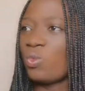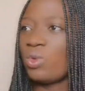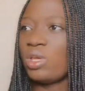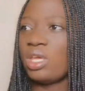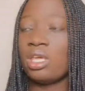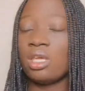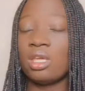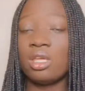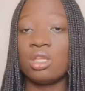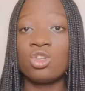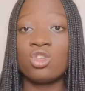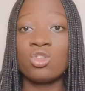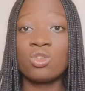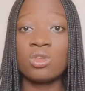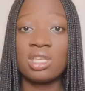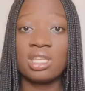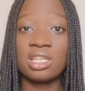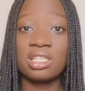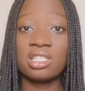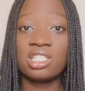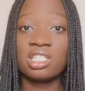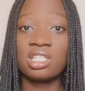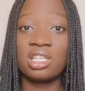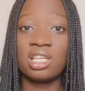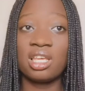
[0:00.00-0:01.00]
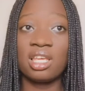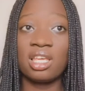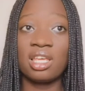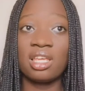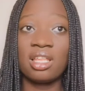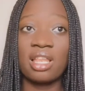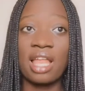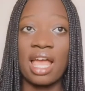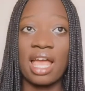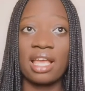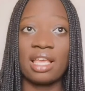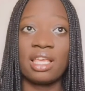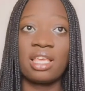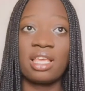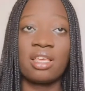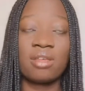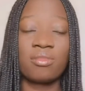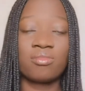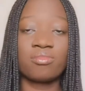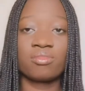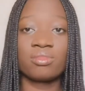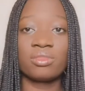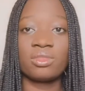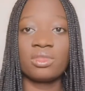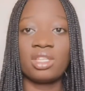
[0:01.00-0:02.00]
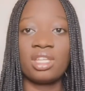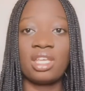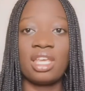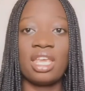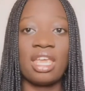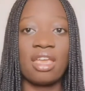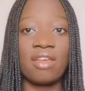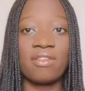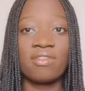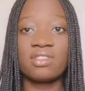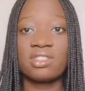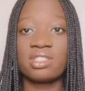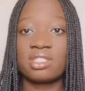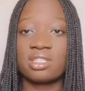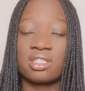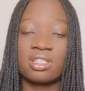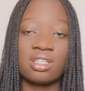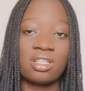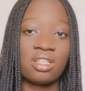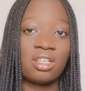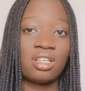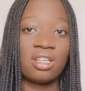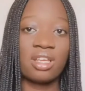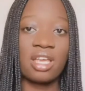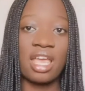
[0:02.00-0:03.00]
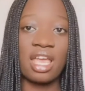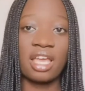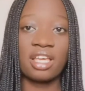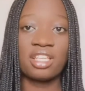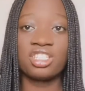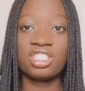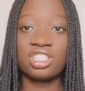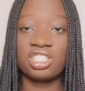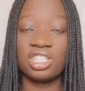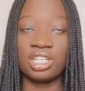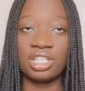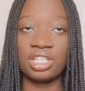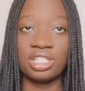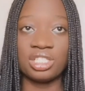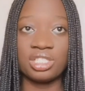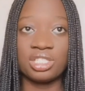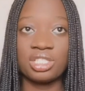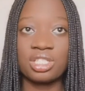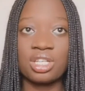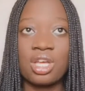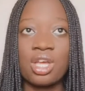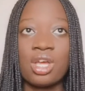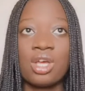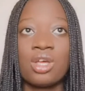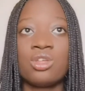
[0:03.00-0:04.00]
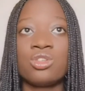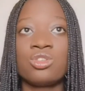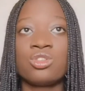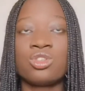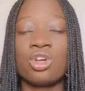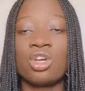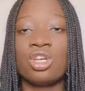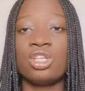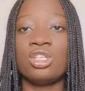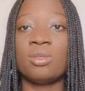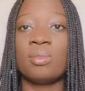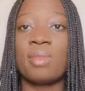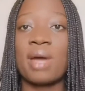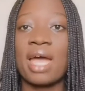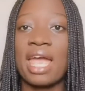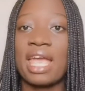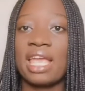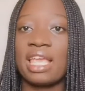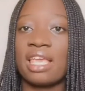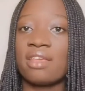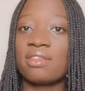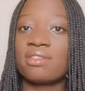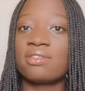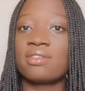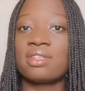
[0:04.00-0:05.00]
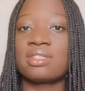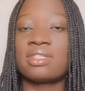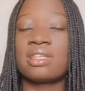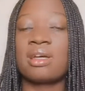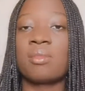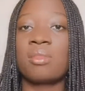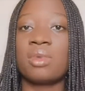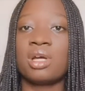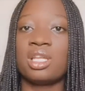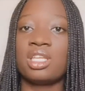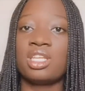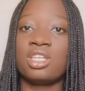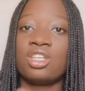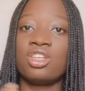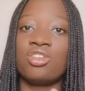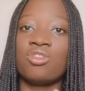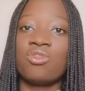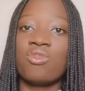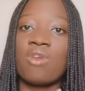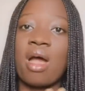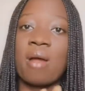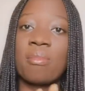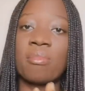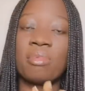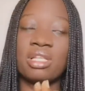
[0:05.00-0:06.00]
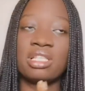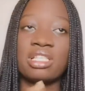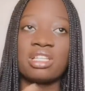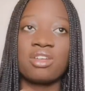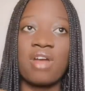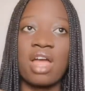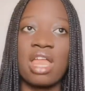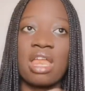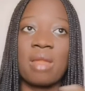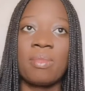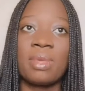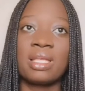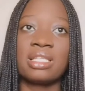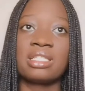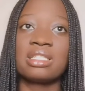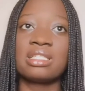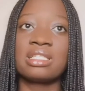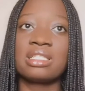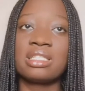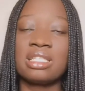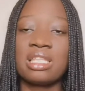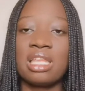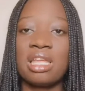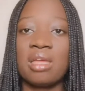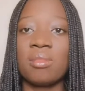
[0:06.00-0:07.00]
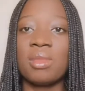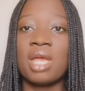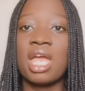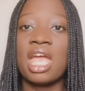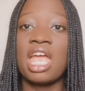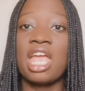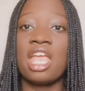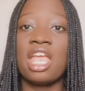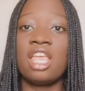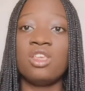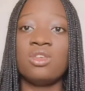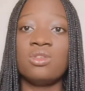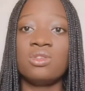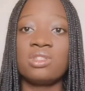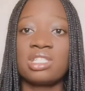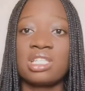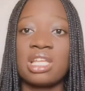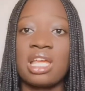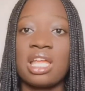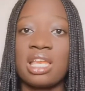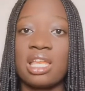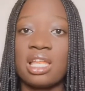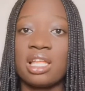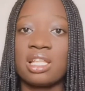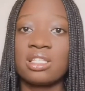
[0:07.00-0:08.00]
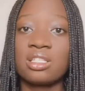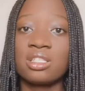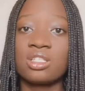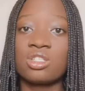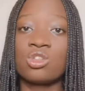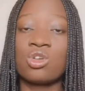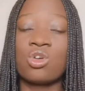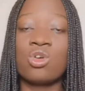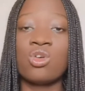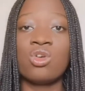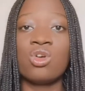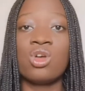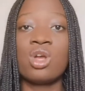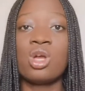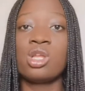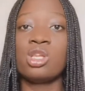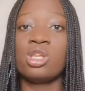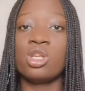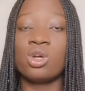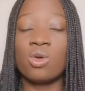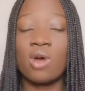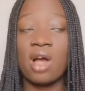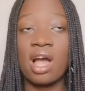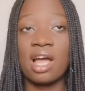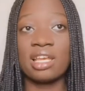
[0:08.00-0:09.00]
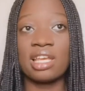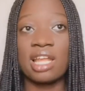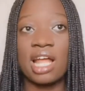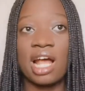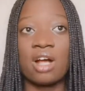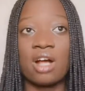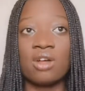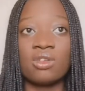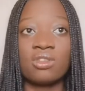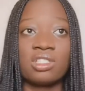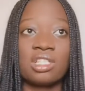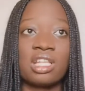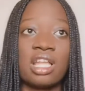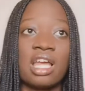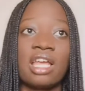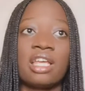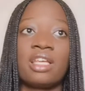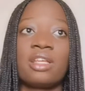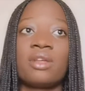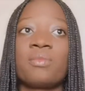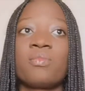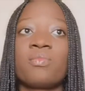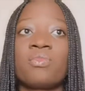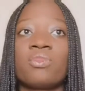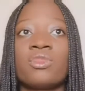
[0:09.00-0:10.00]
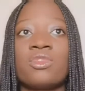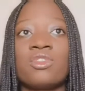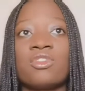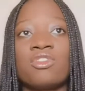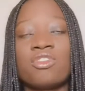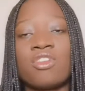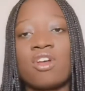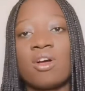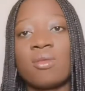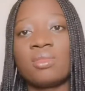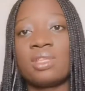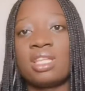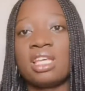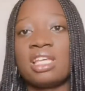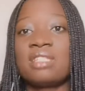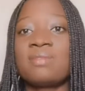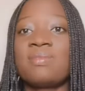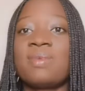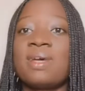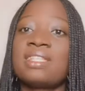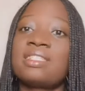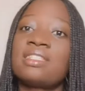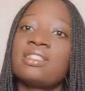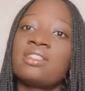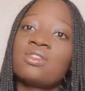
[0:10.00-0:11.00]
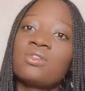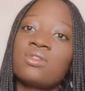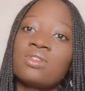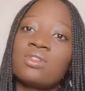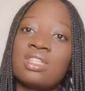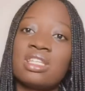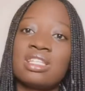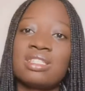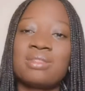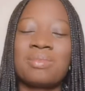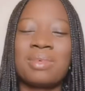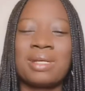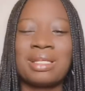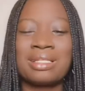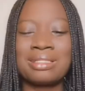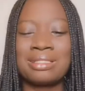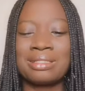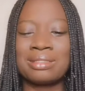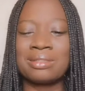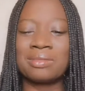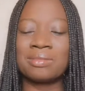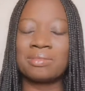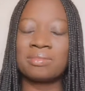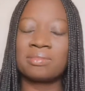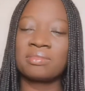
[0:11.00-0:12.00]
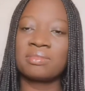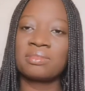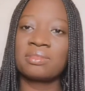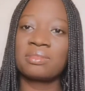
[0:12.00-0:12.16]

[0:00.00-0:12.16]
We do this like gift exchange. So you buy a gift for somebody, you wrap it and write a person's name and you send it, so they'll announce like from this person to this person